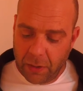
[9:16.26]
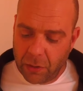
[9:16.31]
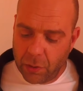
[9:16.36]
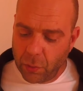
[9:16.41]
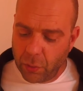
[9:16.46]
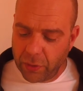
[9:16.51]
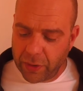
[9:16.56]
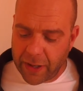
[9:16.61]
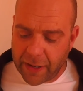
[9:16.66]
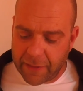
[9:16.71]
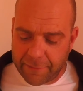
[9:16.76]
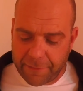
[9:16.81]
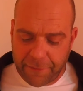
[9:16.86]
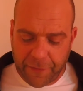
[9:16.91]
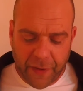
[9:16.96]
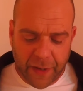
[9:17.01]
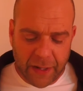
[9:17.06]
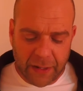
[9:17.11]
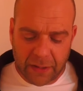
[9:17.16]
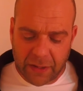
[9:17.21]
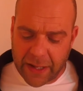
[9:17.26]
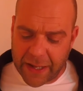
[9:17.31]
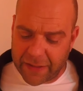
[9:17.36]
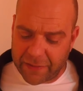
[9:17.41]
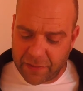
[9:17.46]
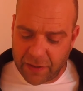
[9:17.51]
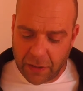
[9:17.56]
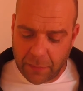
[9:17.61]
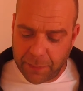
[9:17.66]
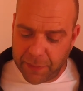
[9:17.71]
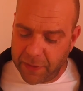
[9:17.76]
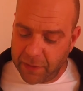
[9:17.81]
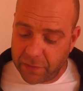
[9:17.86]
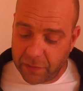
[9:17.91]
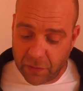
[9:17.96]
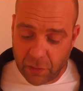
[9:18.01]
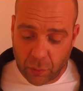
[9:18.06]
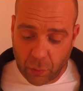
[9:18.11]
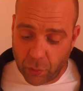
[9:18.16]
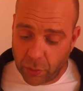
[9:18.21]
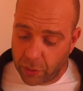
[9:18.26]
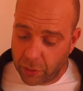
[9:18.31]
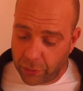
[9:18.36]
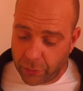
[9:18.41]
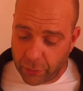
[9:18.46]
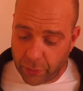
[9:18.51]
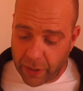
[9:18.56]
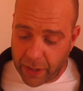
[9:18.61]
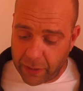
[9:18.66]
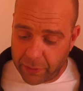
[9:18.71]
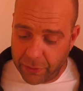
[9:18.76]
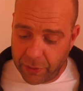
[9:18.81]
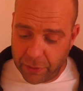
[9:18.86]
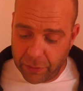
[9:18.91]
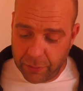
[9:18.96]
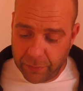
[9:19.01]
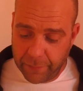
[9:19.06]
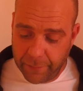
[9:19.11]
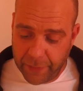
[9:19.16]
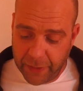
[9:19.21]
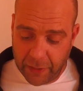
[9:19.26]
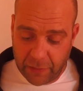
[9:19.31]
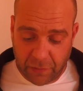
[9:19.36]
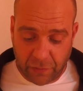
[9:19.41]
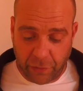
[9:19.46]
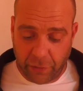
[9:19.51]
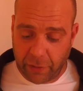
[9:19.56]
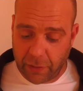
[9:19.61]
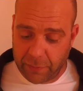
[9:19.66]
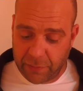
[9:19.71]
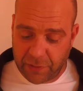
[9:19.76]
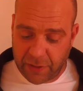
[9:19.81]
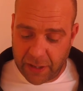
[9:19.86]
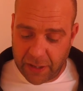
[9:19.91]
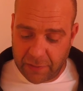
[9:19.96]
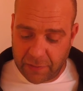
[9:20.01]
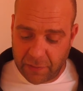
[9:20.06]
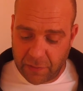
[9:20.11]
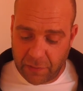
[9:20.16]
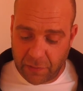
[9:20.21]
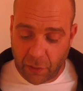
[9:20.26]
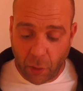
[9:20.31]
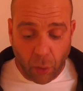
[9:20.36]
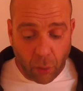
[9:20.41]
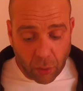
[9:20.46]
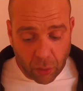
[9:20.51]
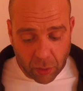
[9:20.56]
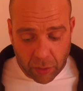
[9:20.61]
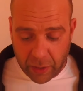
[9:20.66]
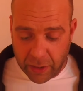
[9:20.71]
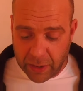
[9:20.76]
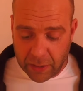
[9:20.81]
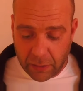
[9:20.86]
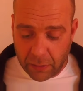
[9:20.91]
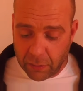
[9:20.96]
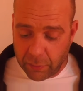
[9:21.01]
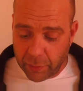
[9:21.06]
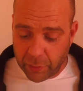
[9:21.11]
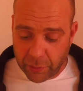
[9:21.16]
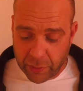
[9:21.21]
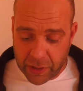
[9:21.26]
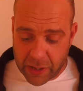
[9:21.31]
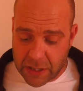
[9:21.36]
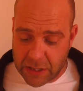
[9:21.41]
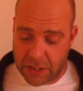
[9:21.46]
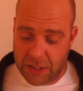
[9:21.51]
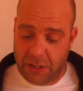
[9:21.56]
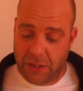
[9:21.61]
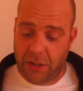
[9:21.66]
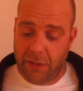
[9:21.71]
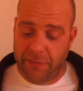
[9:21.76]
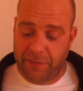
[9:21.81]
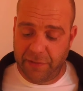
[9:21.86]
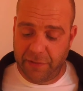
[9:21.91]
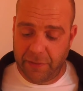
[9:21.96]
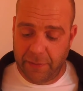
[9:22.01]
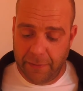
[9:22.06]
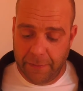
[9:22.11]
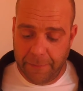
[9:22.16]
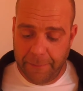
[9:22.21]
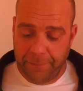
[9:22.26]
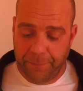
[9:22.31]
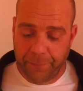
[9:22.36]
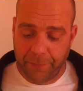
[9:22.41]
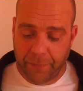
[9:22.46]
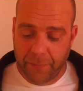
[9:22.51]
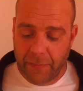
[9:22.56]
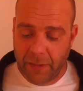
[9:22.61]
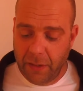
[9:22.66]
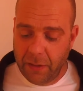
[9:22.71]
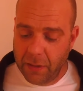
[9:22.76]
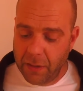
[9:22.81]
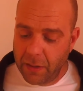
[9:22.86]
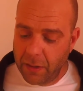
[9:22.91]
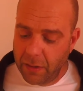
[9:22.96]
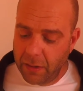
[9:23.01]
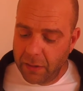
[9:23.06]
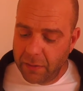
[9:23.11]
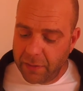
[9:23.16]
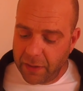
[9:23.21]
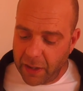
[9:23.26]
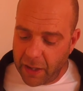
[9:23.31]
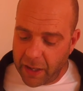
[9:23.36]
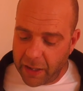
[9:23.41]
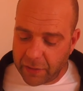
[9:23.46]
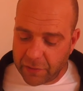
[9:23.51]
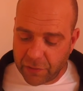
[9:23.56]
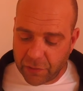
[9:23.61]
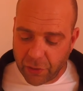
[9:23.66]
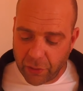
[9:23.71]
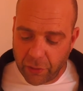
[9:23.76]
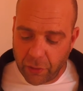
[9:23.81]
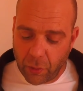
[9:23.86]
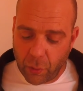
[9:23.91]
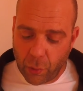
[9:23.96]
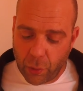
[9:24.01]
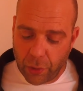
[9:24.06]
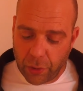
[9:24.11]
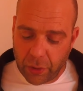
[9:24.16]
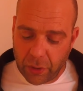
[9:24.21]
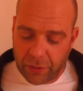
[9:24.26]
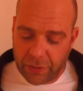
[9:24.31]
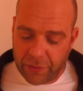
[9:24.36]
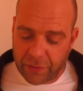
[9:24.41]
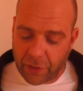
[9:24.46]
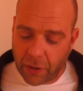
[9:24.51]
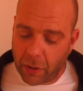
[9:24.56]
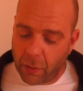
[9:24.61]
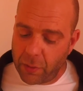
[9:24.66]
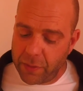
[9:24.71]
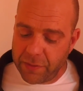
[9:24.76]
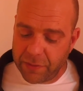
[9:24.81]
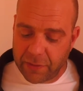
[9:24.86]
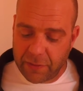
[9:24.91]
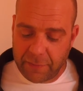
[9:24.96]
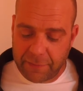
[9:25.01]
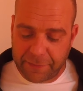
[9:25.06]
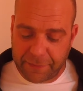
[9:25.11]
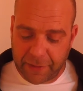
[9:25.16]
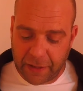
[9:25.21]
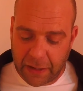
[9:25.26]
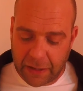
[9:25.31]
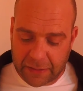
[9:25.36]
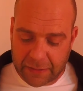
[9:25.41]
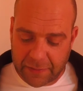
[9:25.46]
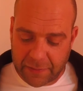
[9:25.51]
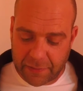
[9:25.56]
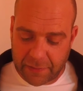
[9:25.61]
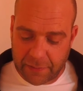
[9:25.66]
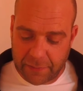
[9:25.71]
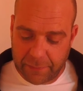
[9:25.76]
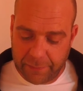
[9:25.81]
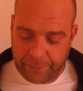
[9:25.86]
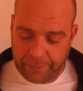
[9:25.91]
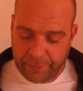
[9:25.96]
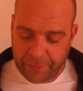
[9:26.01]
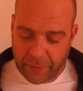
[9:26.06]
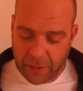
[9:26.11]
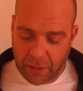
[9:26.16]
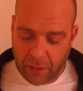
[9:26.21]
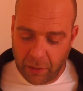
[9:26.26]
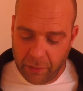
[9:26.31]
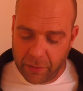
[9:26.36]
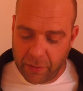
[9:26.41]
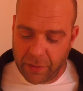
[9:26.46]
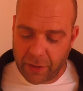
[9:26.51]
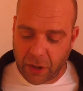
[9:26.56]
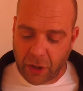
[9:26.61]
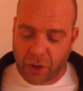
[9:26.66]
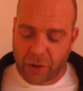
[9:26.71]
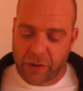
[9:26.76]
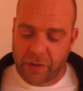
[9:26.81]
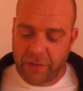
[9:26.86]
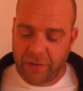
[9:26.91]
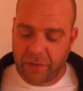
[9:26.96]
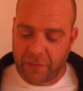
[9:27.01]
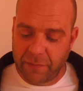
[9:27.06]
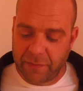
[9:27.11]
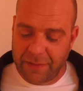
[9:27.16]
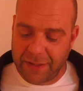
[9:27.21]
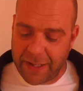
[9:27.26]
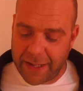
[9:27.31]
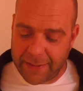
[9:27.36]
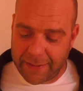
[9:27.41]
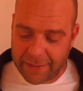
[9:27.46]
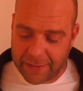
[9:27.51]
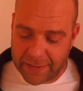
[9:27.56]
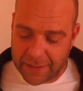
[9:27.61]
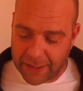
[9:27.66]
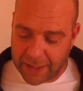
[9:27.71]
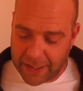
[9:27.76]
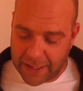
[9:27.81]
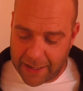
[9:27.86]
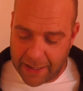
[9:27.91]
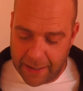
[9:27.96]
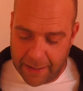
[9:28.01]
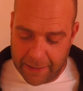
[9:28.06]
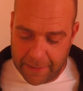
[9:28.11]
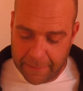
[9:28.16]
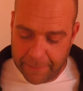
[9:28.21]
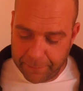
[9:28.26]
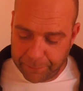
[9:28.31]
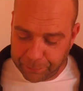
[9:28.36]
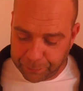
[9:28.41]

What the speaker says: You will not find lasting peace in the world around you, in circumstances, or in human relationships. The external world is always in flux, under the curse of death and decay.